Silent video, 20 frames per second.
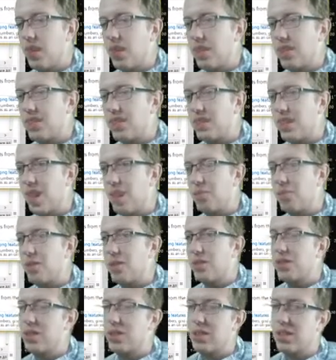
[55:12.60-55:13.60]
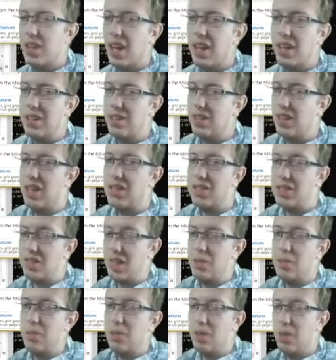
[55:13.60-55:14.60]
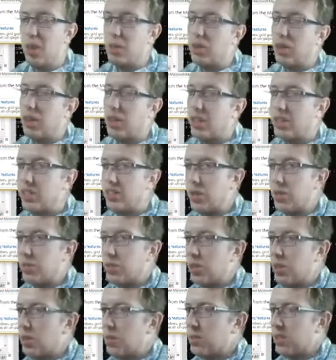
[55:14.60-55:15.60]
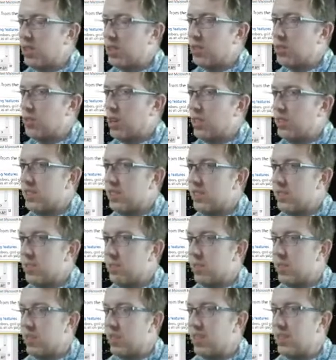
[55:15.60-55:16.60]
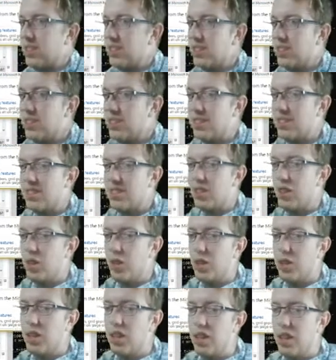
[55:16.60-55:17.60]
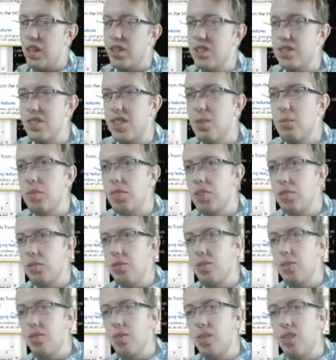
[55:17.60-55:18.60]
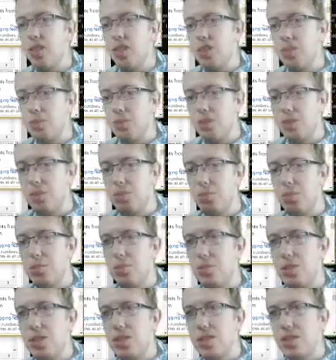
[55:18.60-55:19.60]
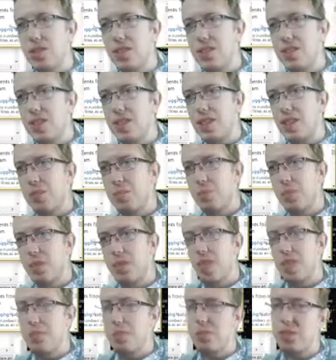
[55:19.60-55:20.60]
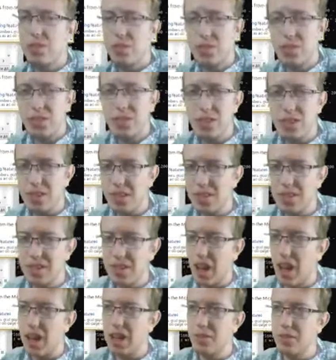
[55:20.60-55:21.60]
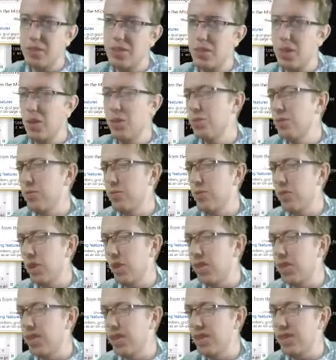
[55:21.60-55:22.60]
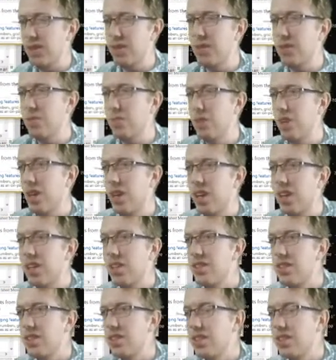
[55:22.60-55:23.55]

It's not, so that statement alone on its own too is interesting, because it's not meant to be fun, it's meant to be realistic, but that realistic is kind of its own fun in a way.